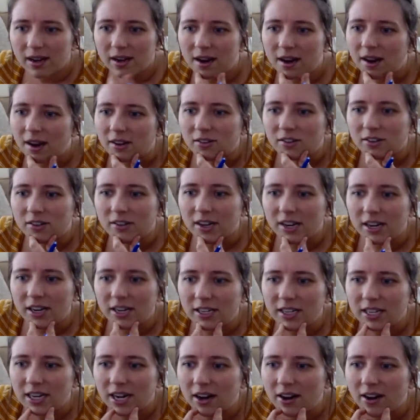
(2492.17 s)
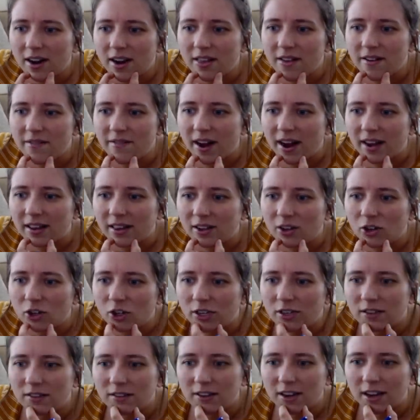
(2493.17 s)
Oscar said, Tieran, the fact that
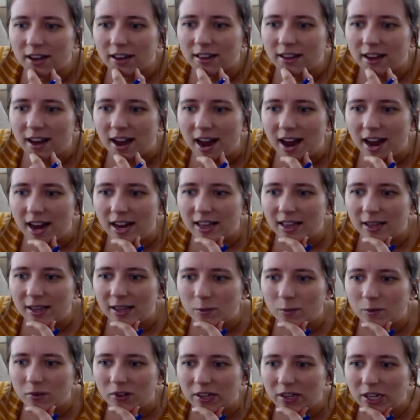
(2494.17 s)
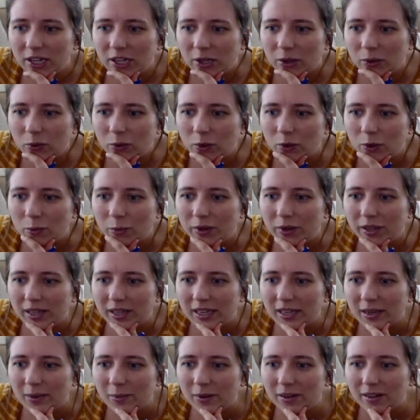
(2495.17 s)
she said that and then was in the room with
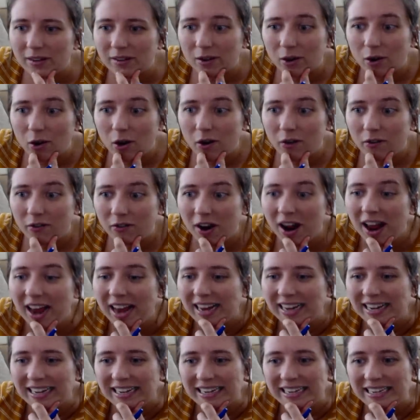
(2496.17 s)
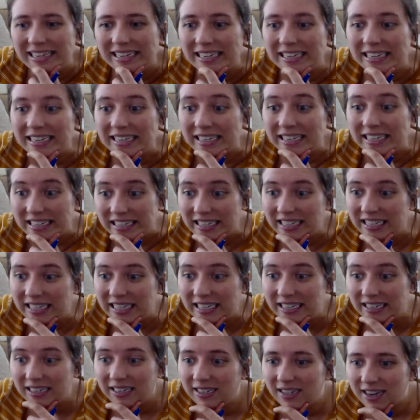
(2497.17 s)
him and his girlfriend.
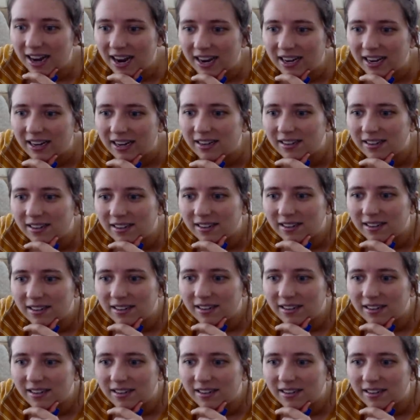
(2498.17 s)
Yikes.